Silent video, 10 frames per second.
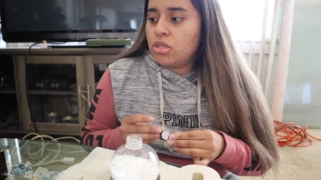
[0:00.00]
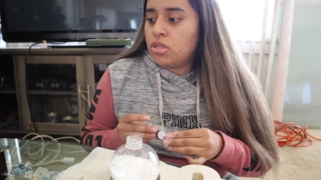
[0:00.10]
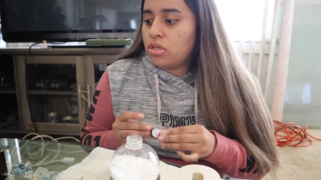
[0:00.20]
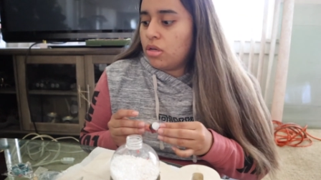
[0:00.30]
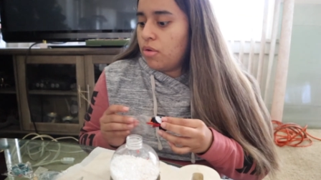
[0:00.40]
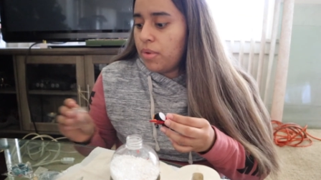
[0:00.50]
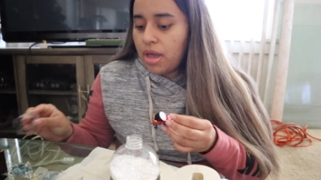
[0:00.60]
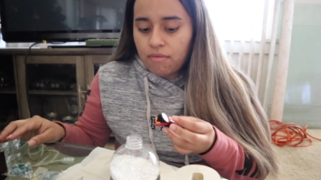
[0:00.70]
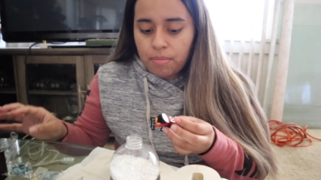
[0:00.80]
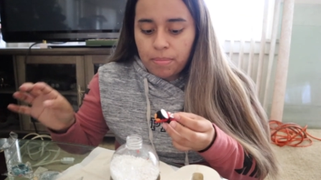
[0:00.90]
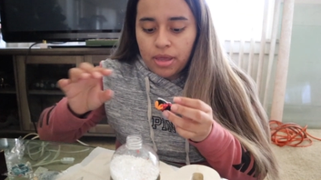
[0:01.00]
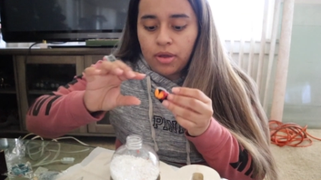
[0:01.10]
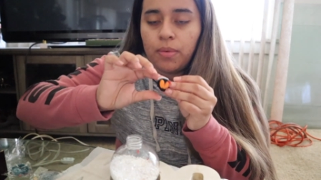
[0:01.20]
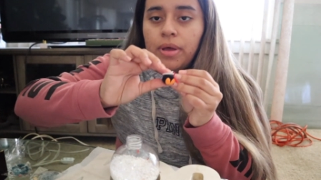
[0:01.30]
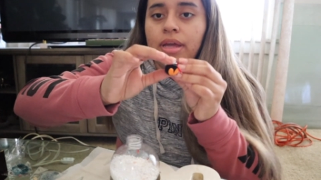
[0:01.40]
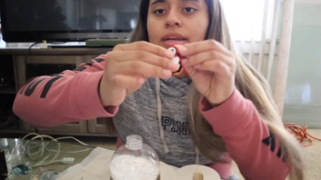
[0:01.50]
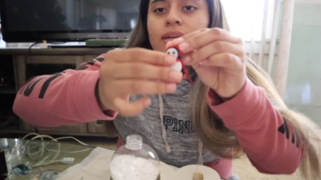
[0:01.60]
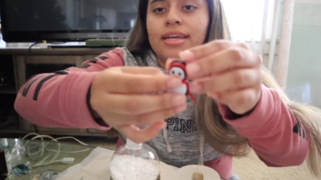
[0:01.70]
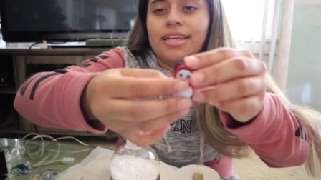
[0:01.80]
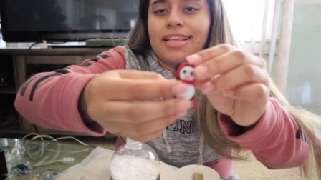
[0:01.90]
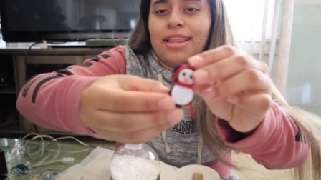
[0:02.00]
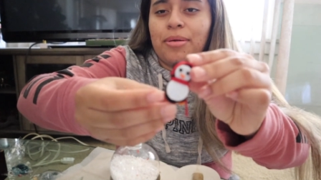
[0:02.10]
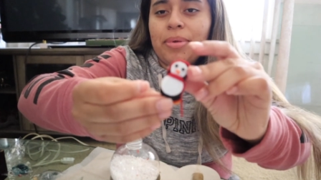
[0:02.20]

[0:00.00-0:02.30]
So we have a penguin, look at that little